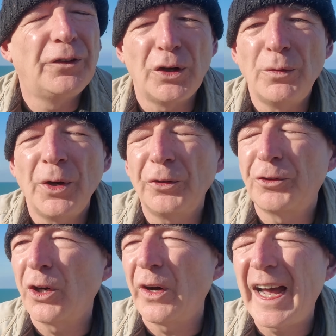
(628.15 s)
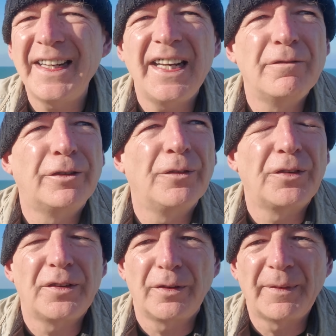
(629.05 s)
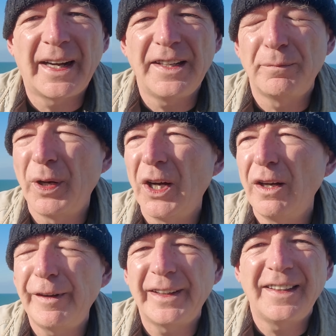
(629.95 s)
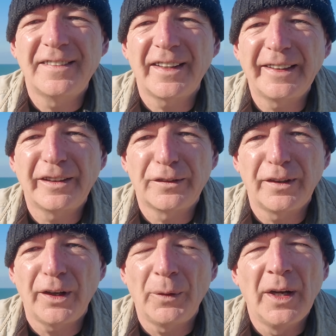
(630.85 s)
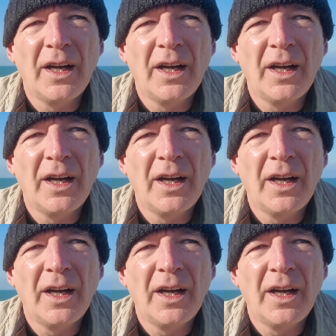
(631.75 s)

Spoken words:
do not draw any inferences from that. He's perfectly entitled to.